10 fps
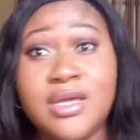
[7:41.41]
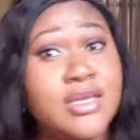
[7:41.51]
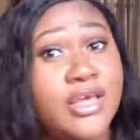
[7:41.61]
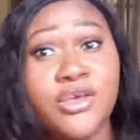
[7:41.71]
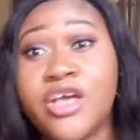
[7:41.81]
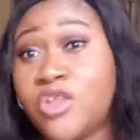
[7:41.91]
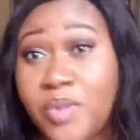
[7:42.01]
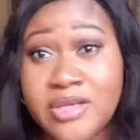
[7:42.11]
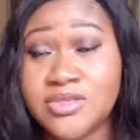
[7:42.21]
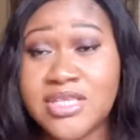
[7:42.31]
Then you get up
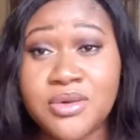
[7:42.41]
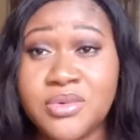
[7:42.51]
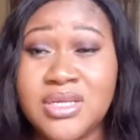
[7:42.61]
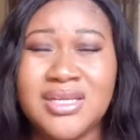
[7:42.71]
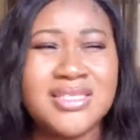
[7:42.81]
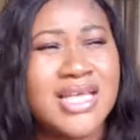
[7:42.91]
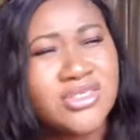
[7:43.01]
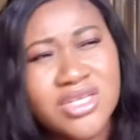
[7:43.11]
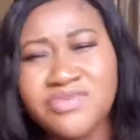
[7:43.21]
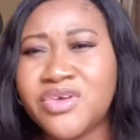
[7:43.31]
and you start reading. It's
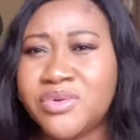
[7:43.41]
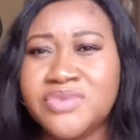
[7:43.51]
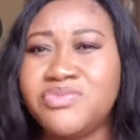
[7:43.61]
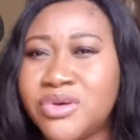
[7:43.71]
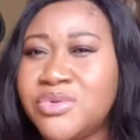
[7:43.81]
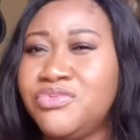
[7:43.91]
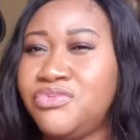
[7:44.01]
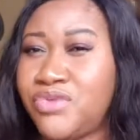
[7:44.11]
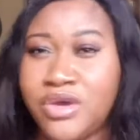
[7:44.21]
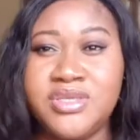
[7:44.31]
actually very, very,
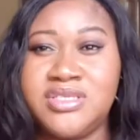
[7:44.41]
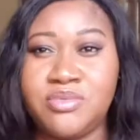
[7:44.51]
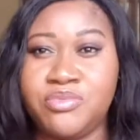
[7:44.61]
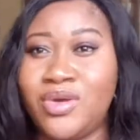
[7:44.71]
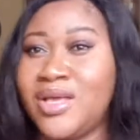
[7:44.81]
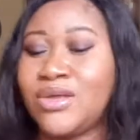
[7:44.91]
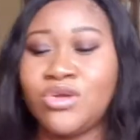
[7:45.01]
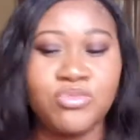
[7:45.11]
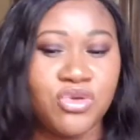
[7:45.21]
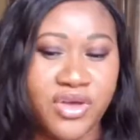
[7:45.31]
very simple. It
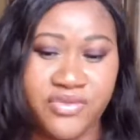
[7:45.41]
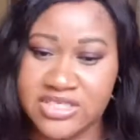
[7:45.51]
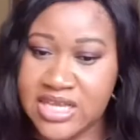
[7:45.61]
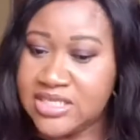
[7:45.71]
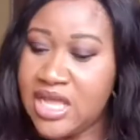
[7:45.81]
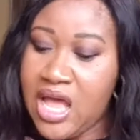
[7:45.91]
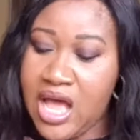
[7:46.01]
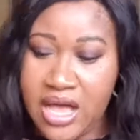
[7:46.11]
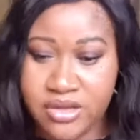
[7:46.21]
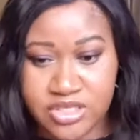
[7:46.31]
cannot be overemphasized
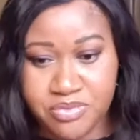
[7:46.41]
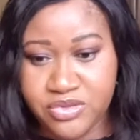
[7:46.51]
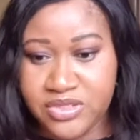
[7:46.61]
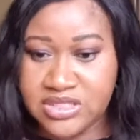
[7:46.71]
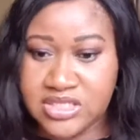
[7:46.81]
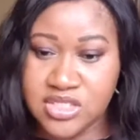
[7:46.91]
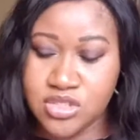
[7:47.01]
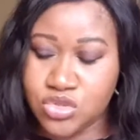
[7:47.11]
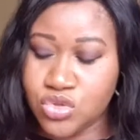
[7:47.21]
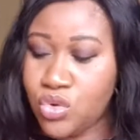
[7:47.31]
how simple this thing
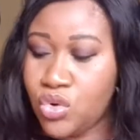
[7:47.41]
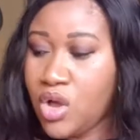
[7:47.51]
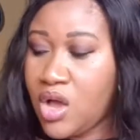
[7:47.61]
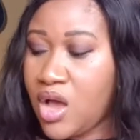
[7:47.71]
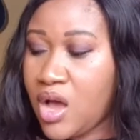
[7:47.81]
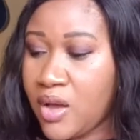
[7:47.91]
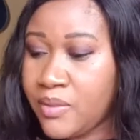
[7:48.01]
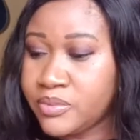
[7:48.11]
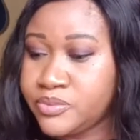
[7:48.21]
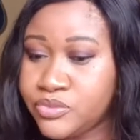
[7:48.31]
is. So
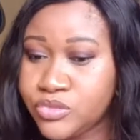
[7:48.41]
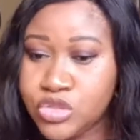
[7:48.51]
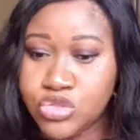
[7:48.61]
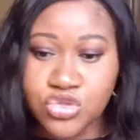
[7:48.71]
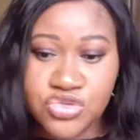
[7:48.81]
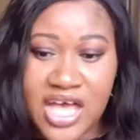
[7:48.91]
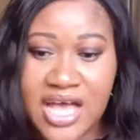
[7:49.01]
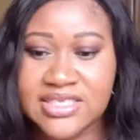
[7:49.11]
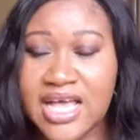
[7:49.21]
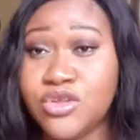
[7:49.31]
do
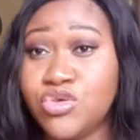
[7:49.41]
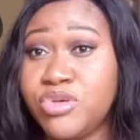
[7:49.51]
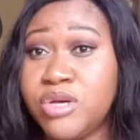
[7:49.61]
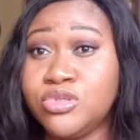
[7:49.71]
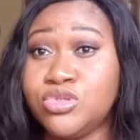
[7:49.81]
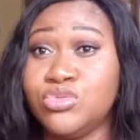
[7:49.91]
that, and you'll be able